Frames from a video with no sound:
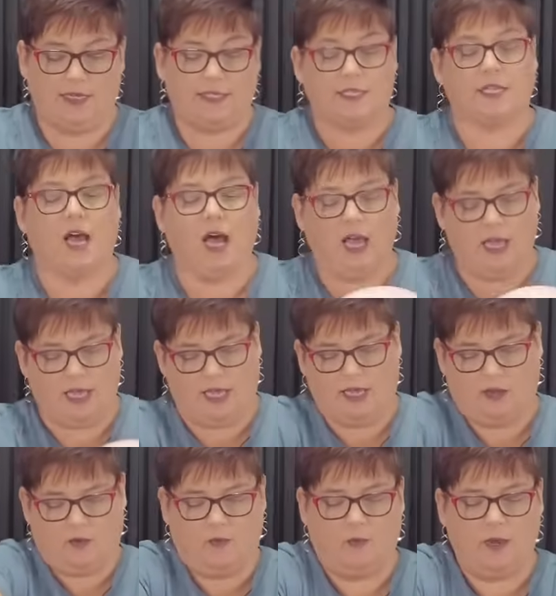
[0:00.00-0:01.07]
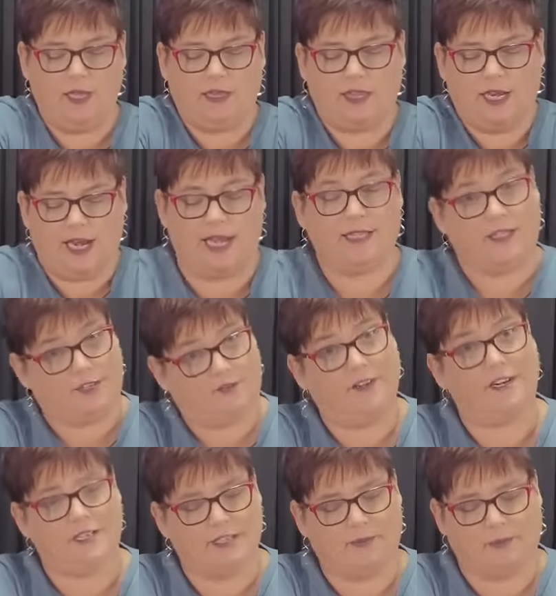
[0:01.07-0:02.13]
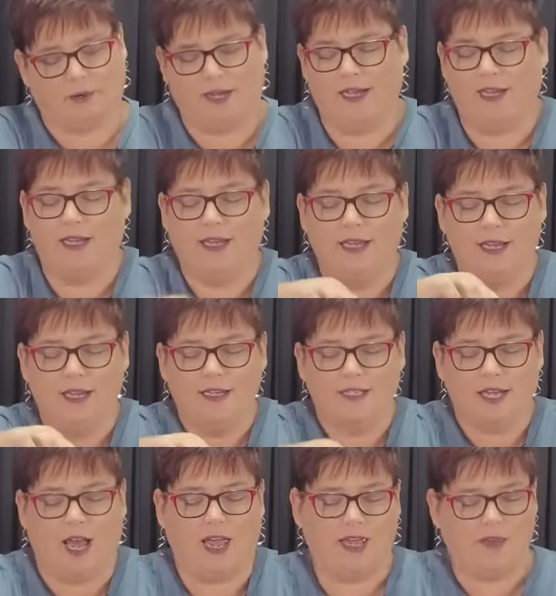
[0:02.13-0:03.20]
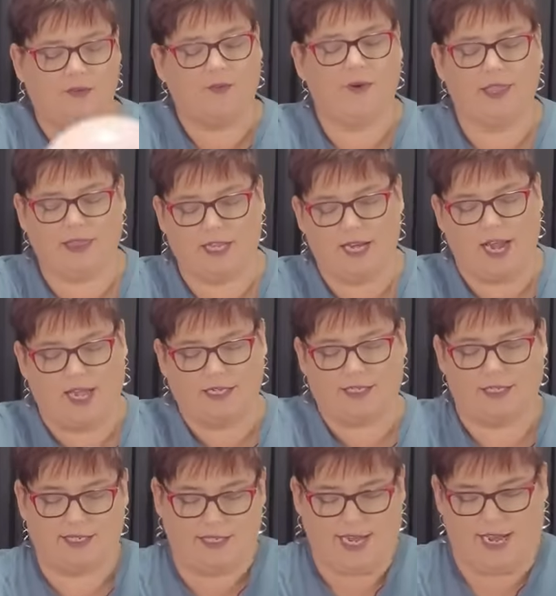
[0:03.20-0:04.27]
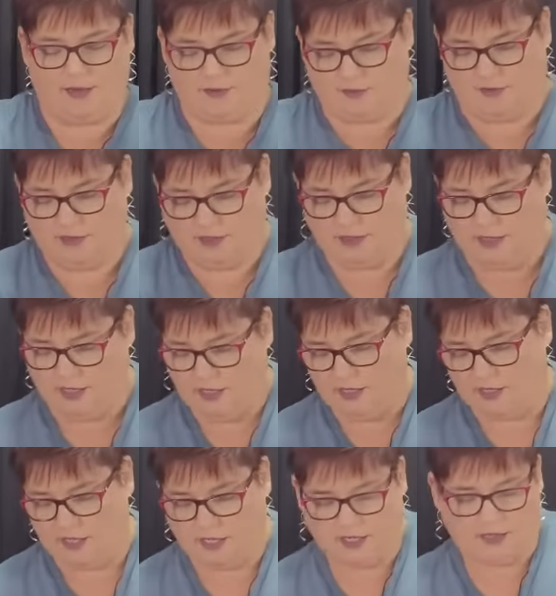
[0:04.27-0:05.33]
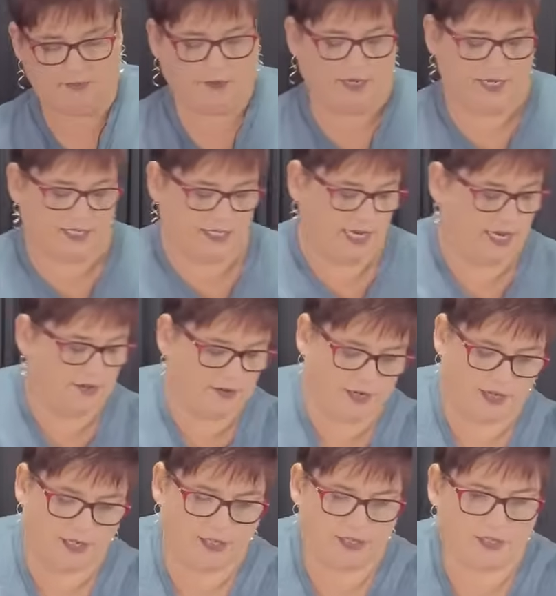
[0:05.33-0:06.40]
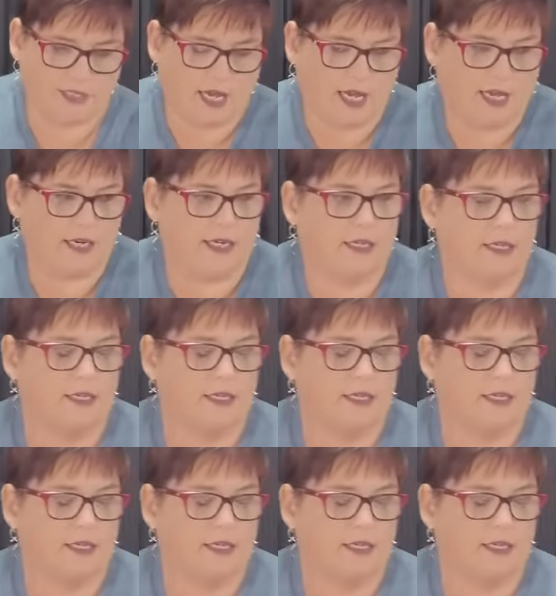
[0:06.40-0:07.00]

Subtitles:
tying with they're very slippery, tying with the necks down. So I'm going to bring it down on either side,